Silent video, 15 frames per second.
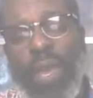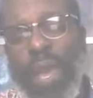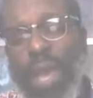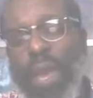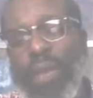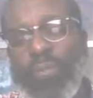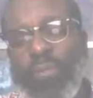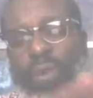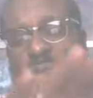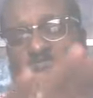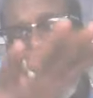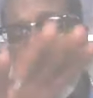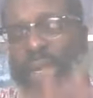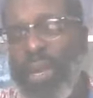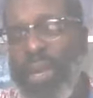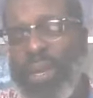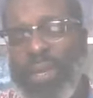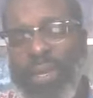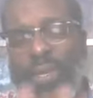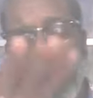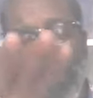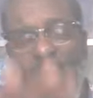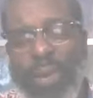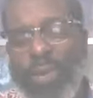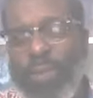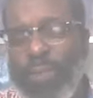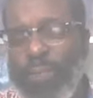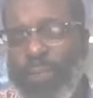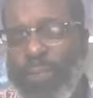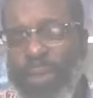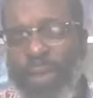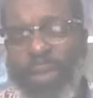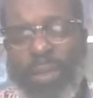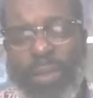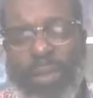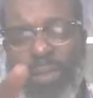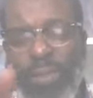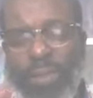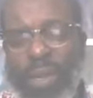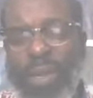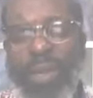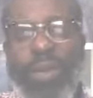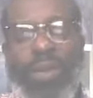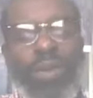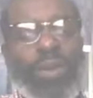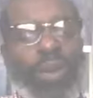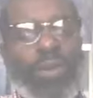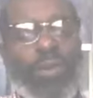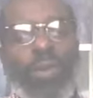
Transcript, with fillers: everything that's underfoot, that's you know,